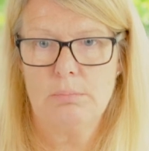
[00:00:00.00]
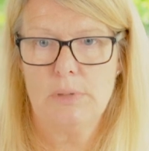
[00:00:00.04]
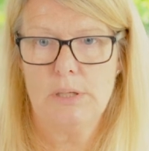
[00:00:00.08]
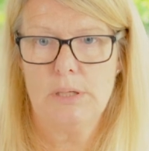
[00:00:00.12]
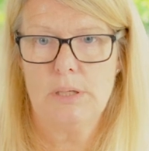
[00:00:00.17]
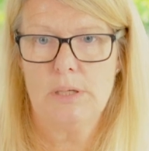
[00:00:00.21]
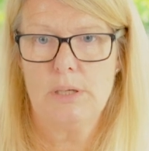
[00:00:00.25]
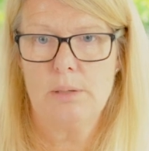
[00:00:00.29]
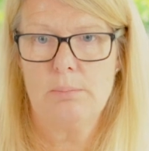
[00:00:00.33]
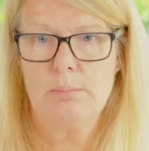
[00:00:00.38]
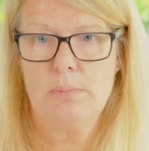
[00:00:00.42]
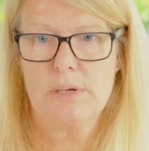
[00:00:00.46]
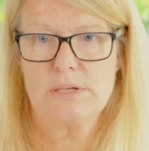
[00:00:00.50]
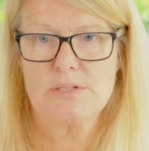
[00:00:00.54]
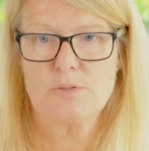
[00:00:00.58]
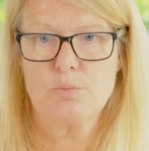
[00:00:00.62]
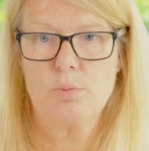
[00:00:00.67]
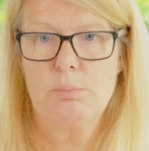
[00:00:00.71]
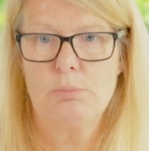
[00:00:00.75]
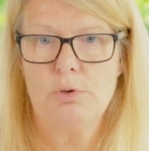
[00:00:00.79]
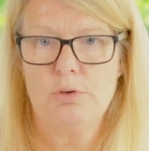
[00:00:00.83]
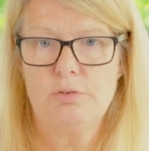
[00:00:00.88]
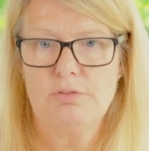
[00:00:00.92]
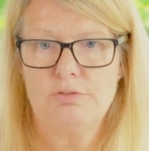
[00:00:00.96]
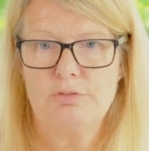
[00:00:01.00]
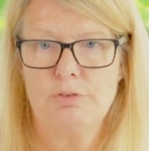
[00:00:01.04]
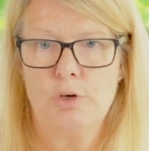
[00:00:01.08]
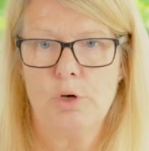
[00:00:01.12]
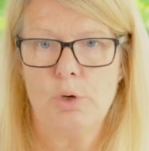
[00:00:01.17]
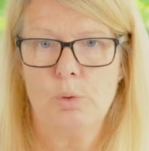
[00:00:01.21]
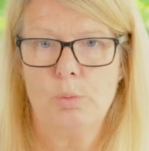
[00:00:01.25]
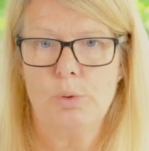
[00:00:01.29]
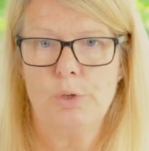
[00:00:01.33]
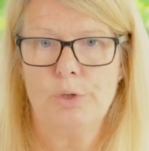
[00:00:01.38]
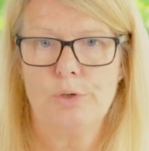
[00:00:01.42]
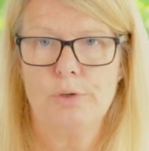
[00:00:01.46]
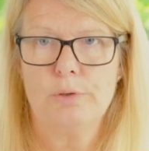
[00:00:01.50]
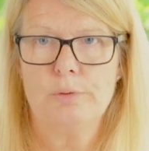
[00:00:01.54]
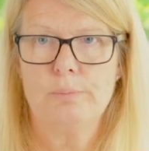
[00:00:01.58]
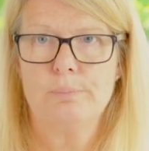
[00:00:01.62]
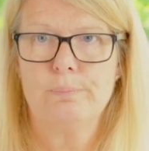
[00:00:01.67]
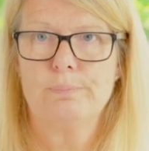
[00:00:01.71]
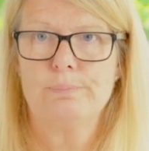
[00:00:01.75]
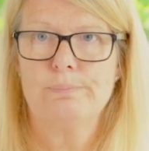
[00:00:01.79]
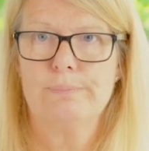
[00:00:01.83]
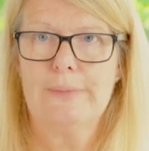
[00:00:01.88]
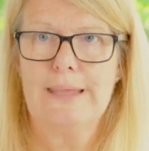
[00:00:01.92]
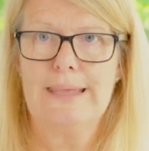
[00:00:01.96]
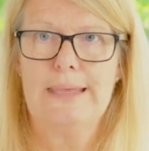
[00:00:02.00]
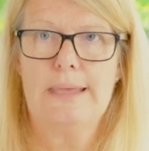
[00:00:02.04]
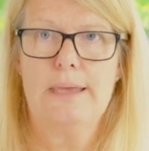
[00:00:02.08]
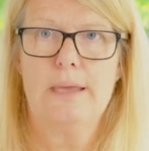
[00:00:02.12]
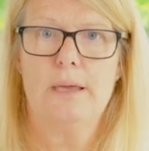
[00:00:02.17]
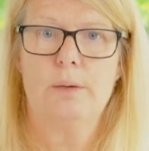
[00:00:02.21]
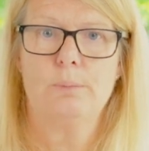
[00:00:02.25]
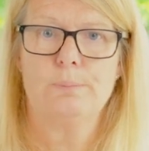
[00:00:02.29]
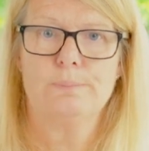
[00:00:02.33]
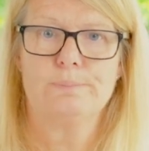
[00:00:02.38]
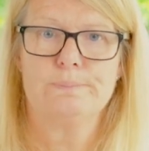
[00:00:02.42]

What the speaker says: as we move forward. Thank you.